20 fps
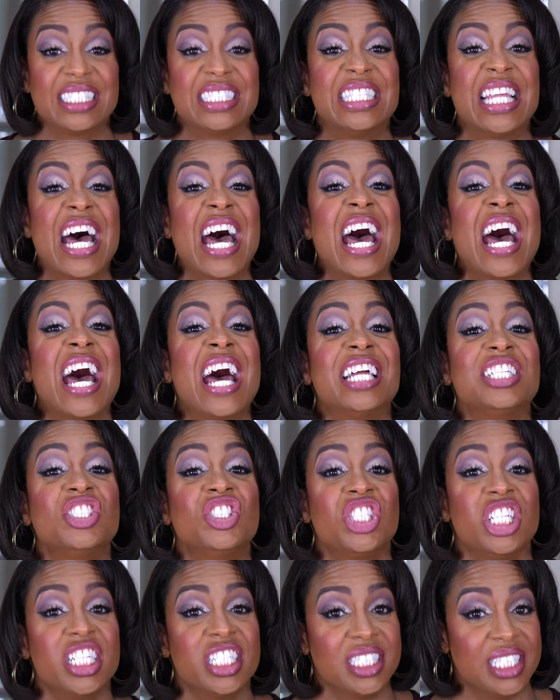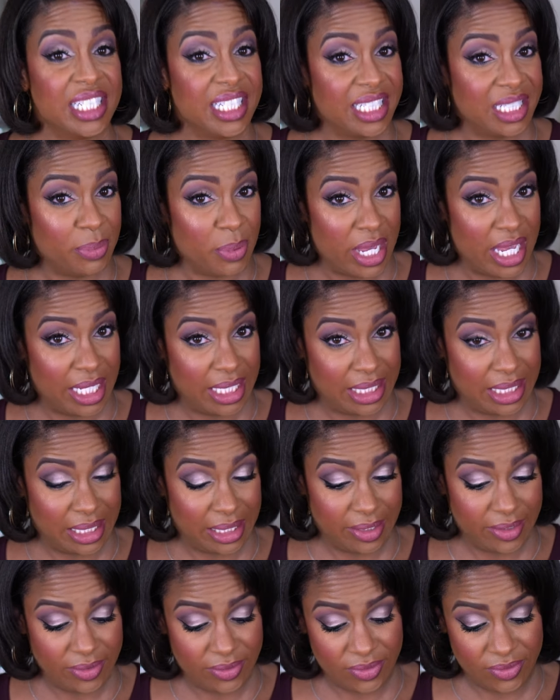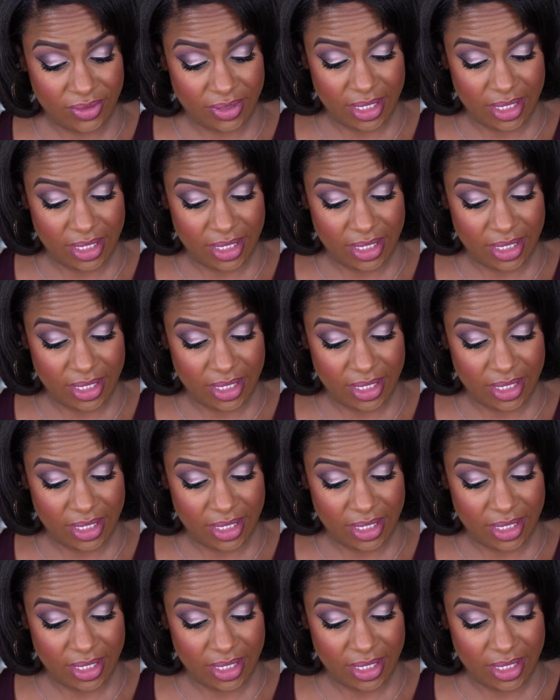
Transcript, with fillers: That shit's expensive.